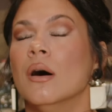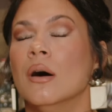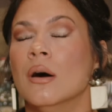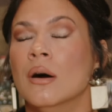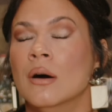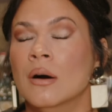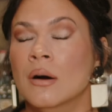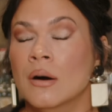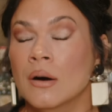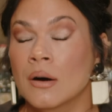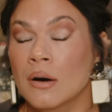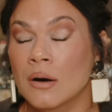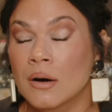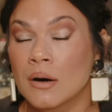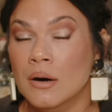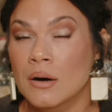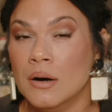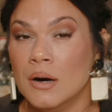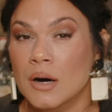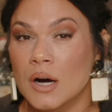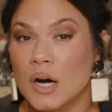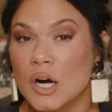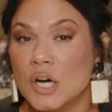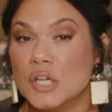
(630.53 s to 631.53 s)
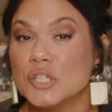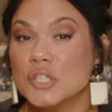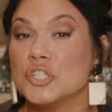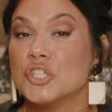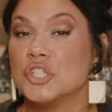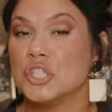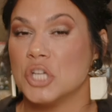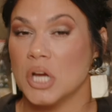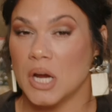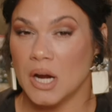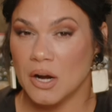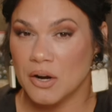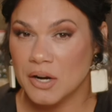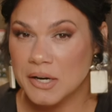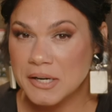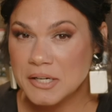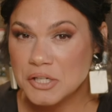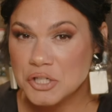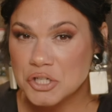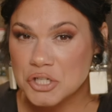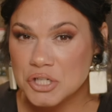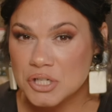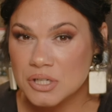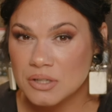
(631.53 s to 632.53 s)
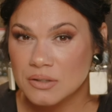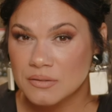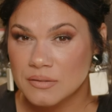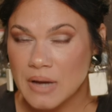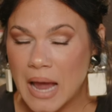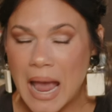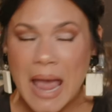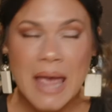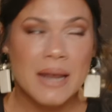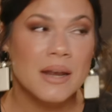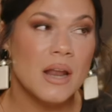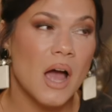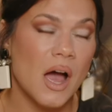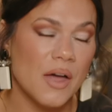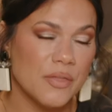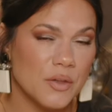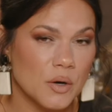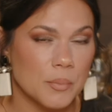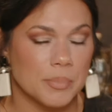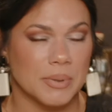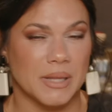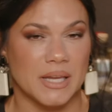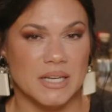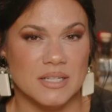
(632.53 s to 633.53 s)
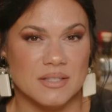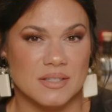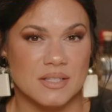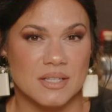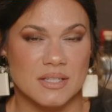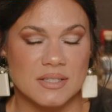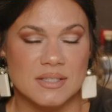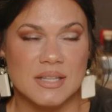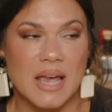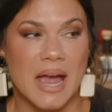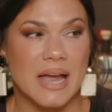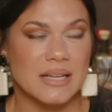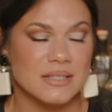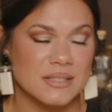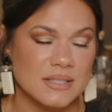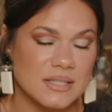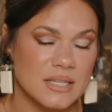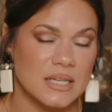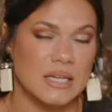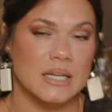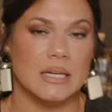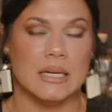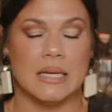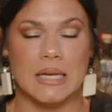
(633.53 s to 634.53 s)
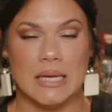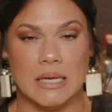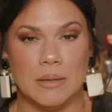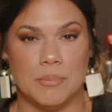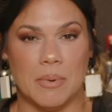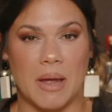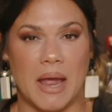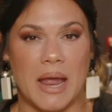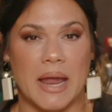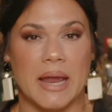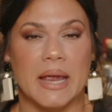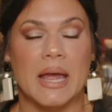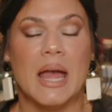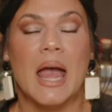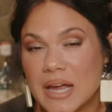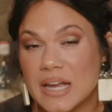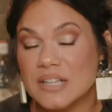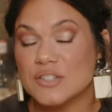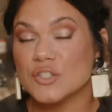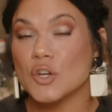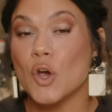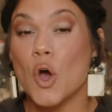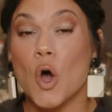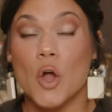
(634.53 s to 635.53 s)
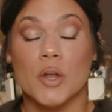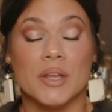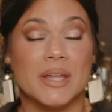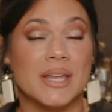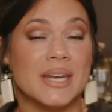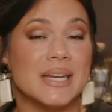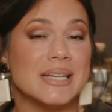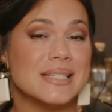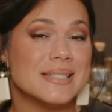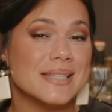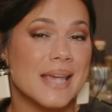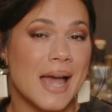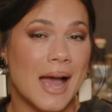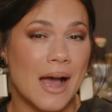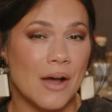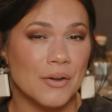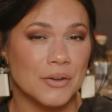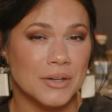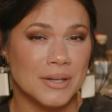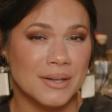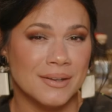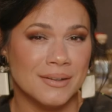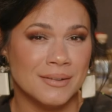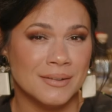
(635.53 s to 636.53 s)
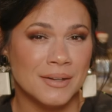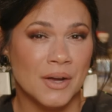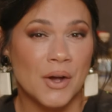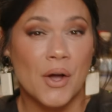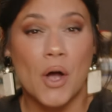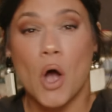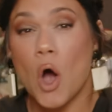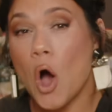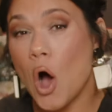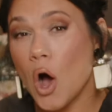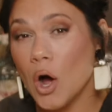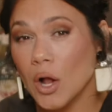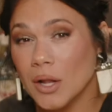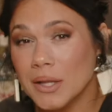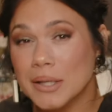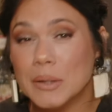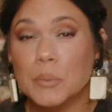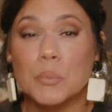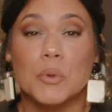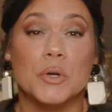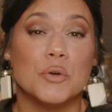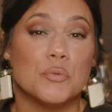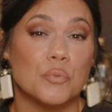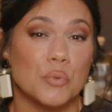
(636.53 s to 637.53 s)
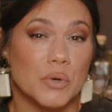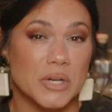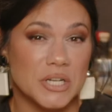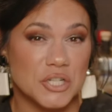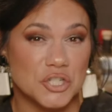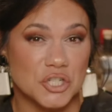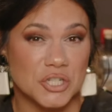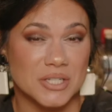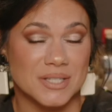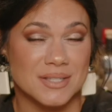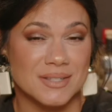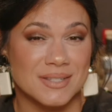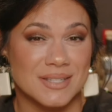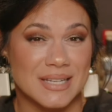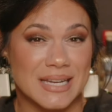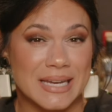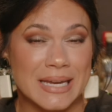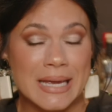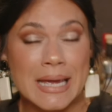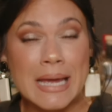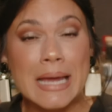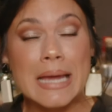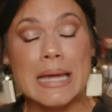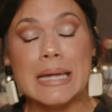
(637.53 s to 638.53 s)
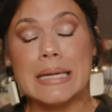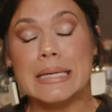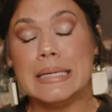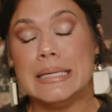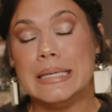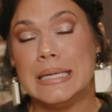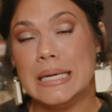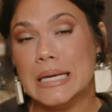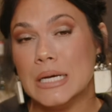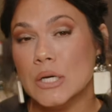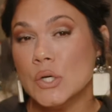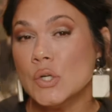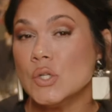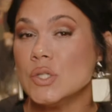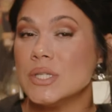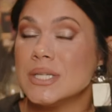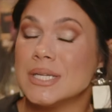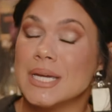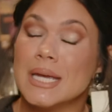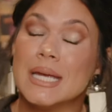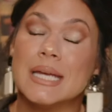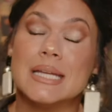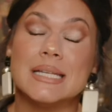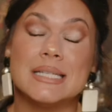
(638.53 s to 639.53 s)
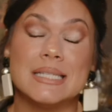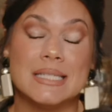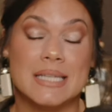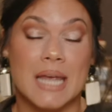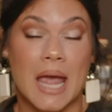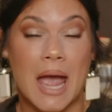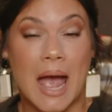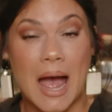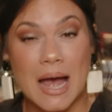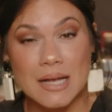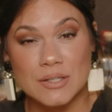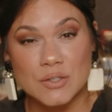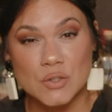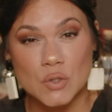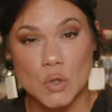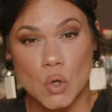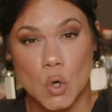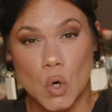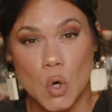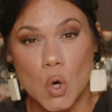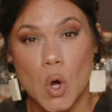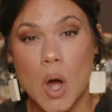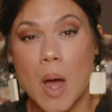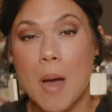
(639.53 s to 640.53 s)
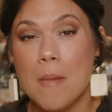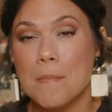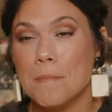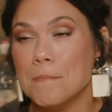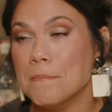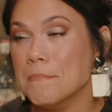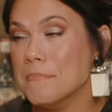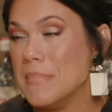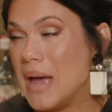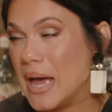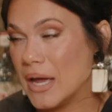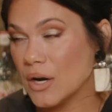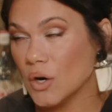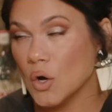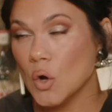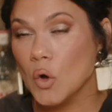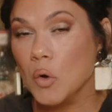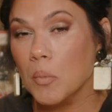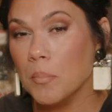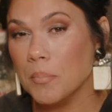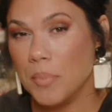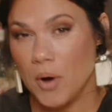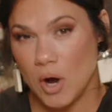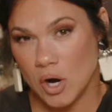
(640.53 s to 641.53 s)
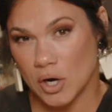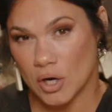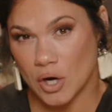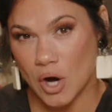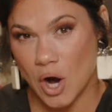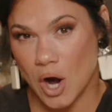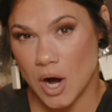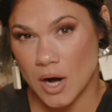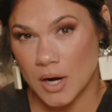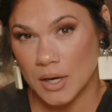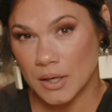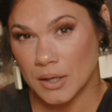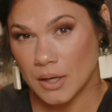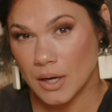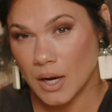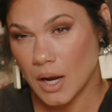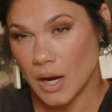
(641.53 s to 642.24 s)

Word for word: Oh, Cherish and other places, Etsy and eBay. It's called an Italian Hollywood Regency gilt tassel metal bar cart.